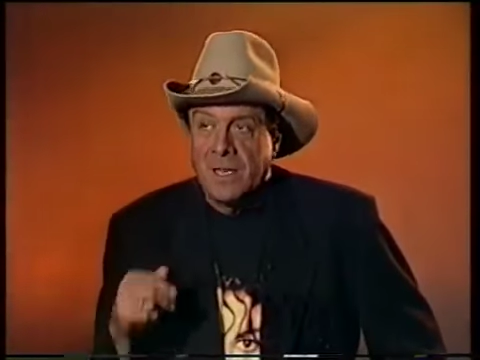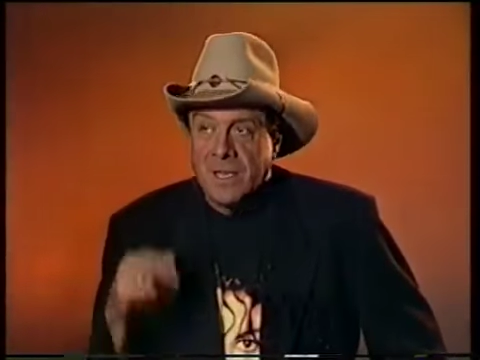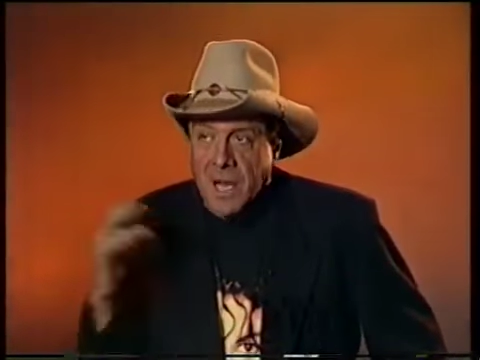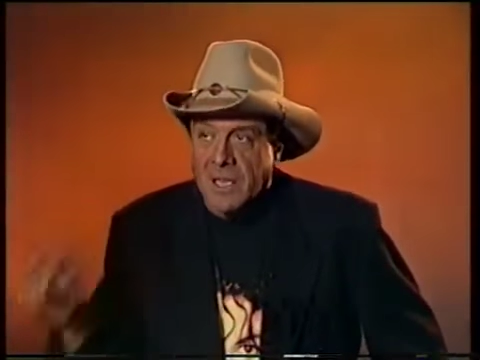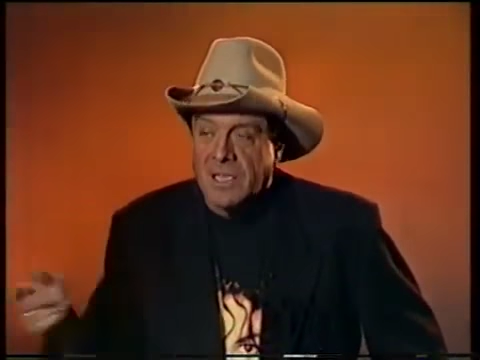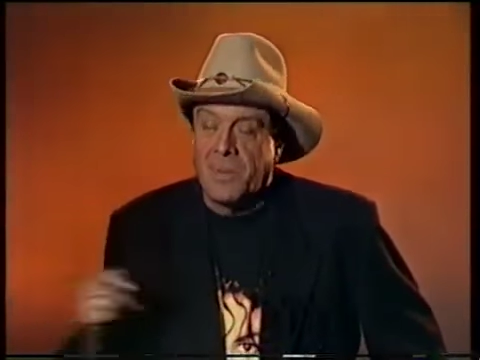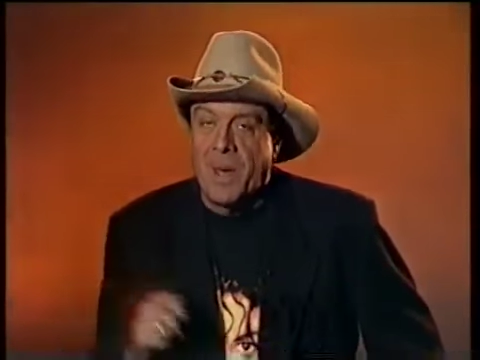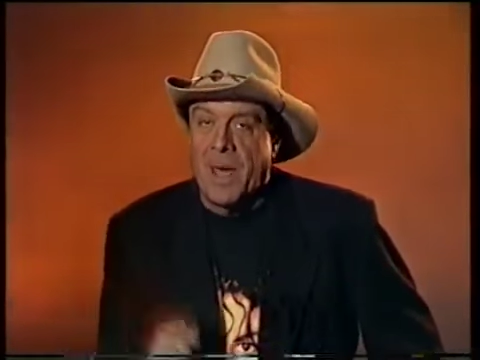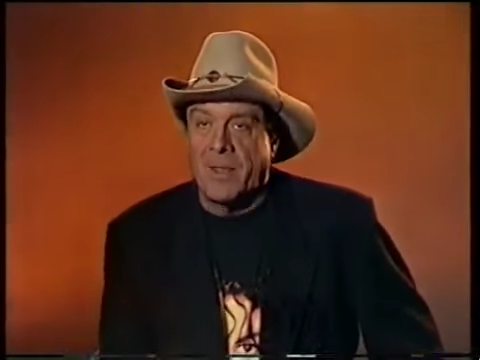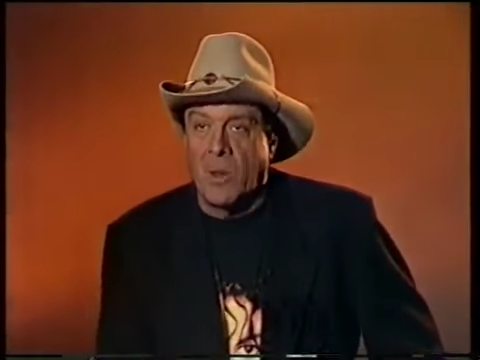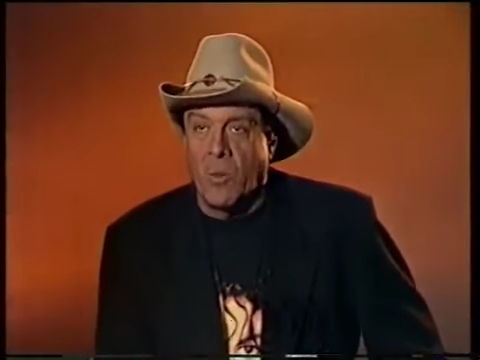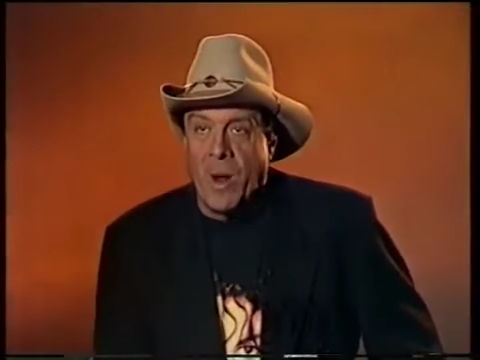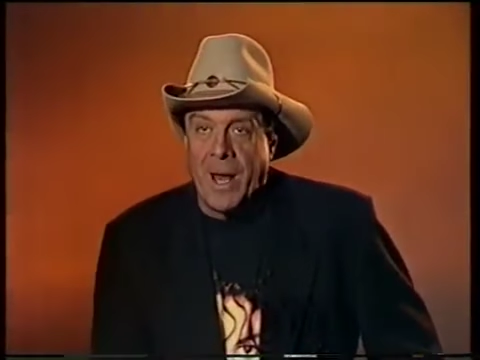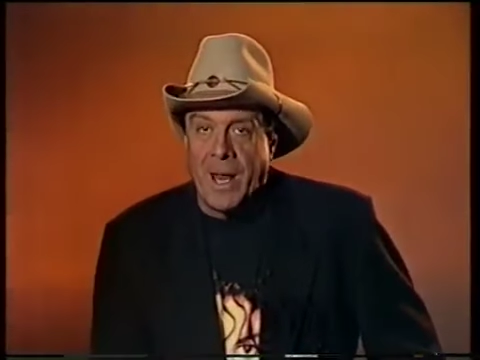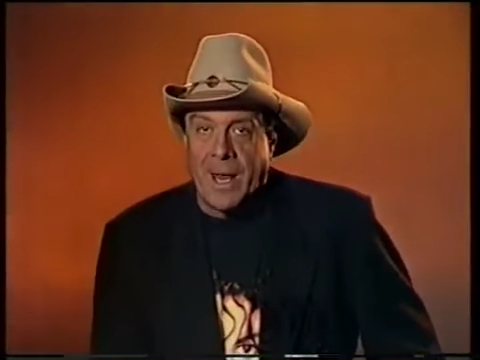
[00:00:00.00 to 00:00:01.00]
tell us about
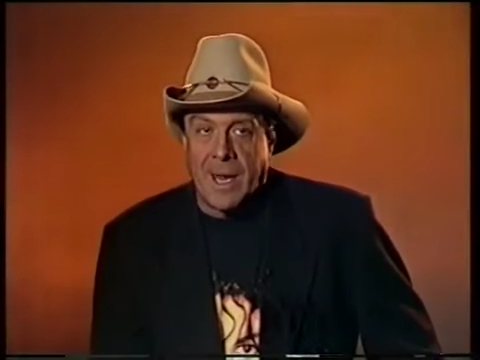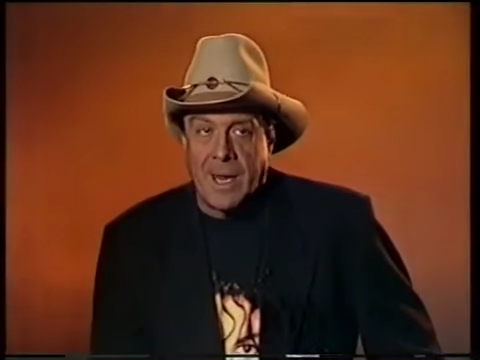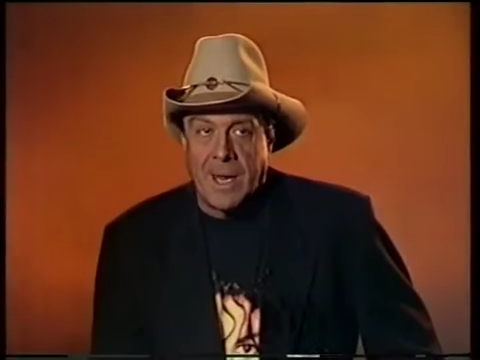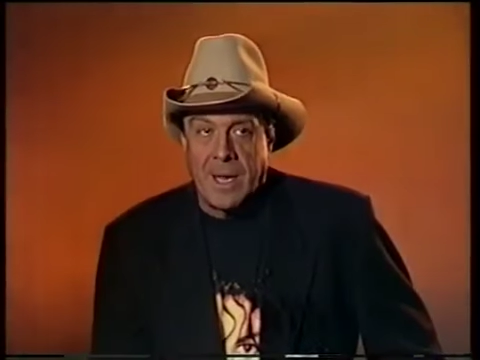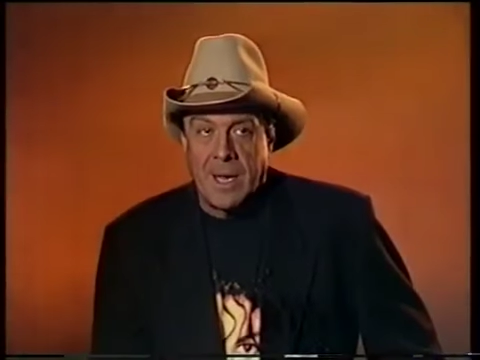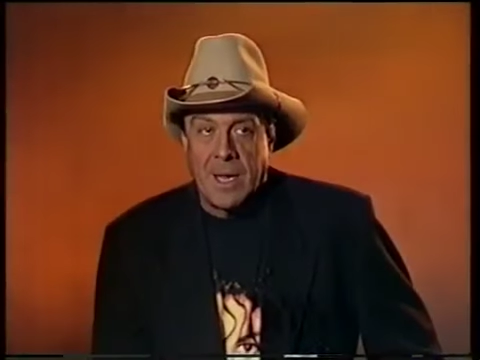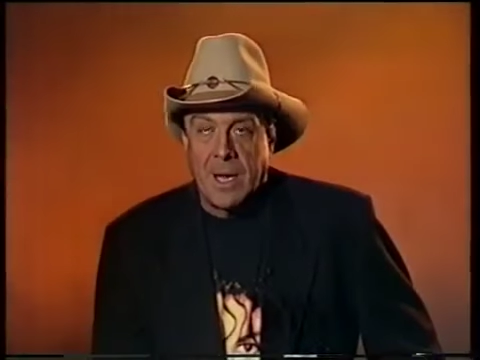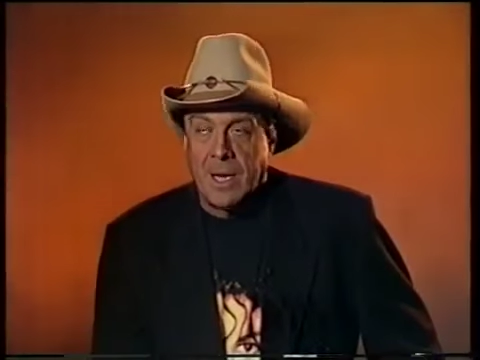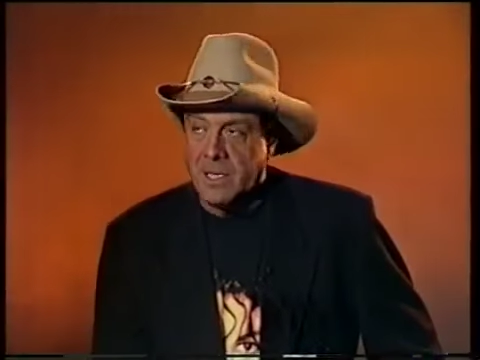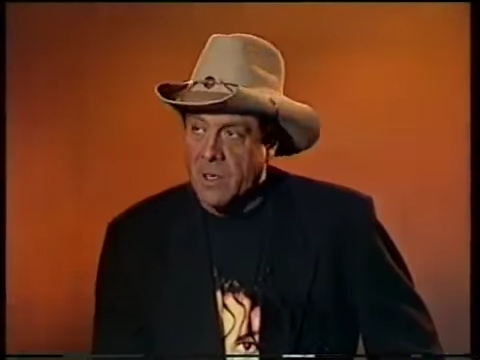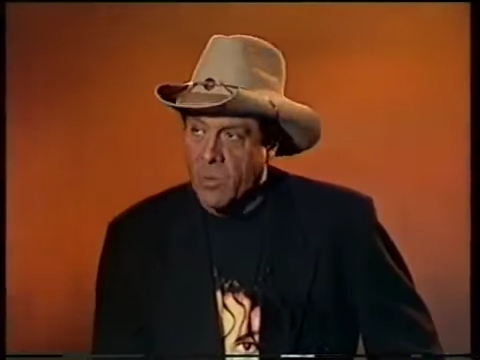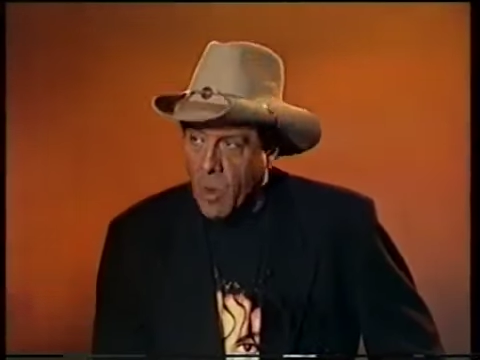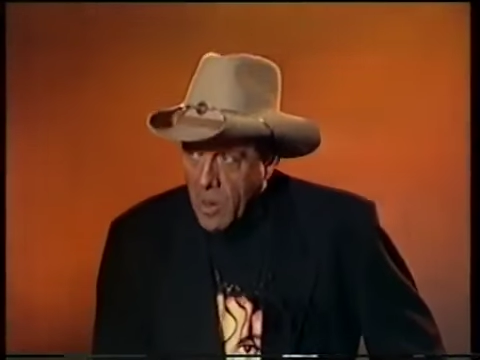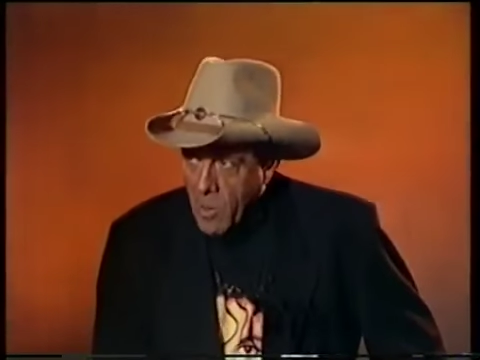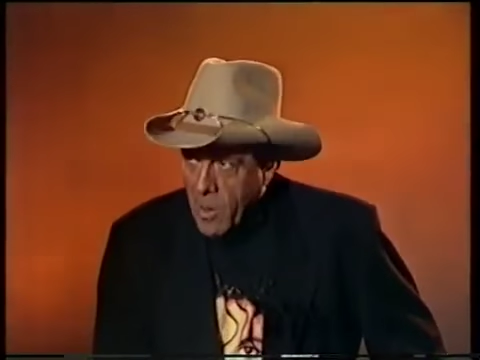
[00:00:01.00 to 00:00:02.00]
the wedding. I
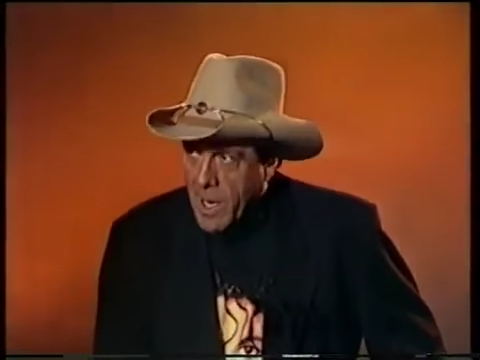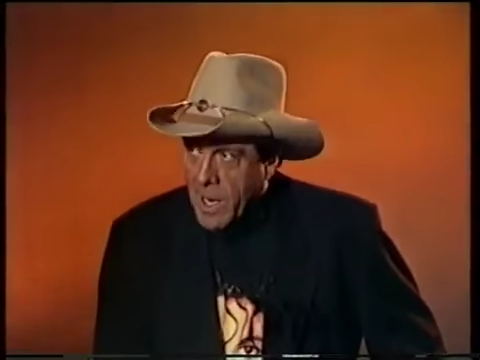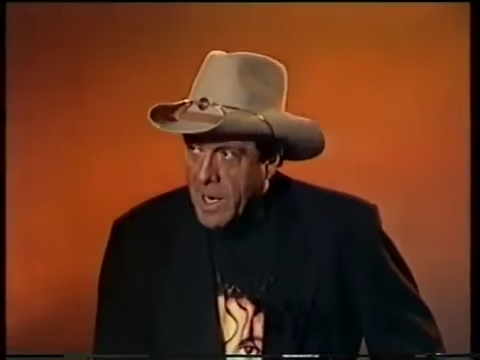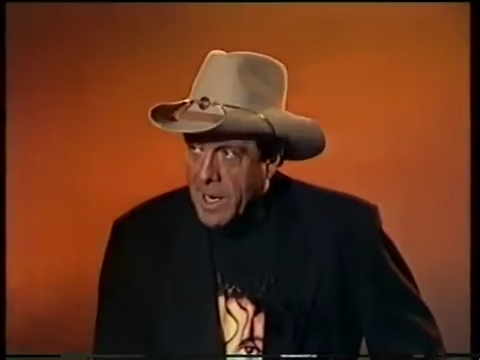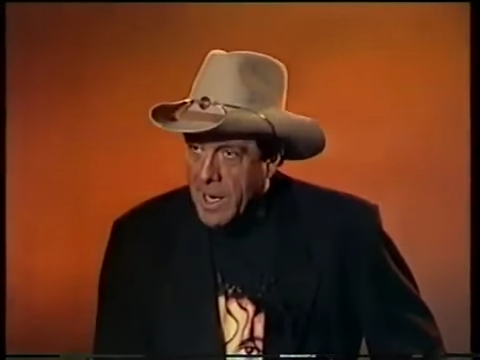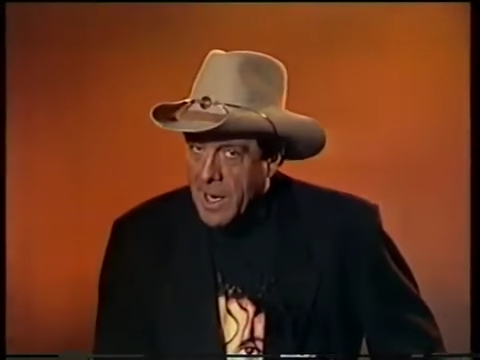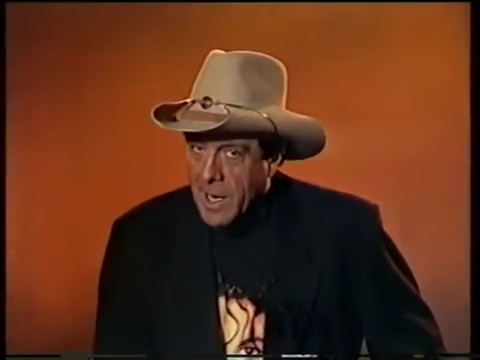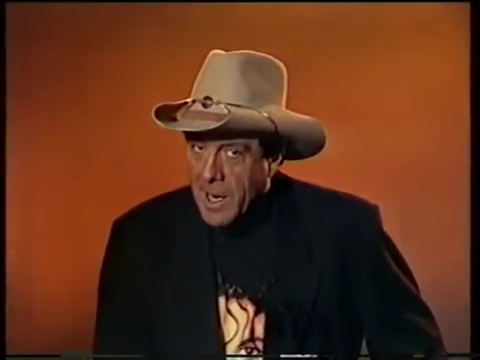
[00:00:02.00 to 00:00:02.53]
said, what wedding?